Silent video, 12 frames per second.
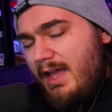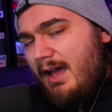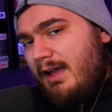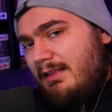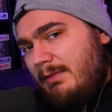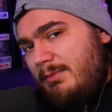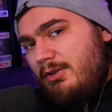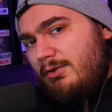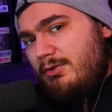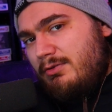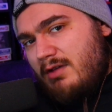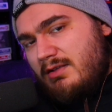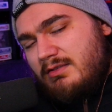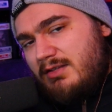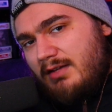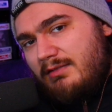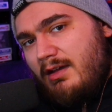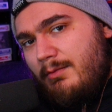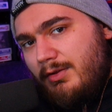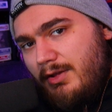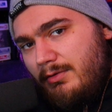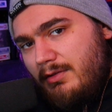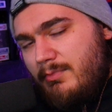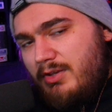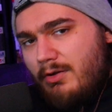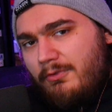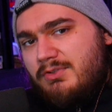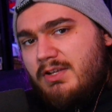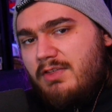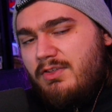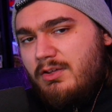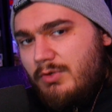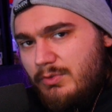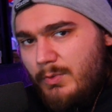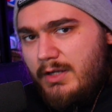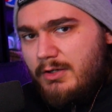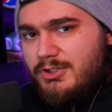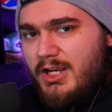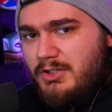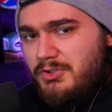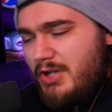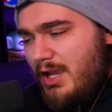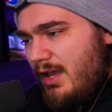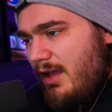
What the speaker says: Let me know your thoughts on the deck down below. Let me know if there's anything you would tweak or change.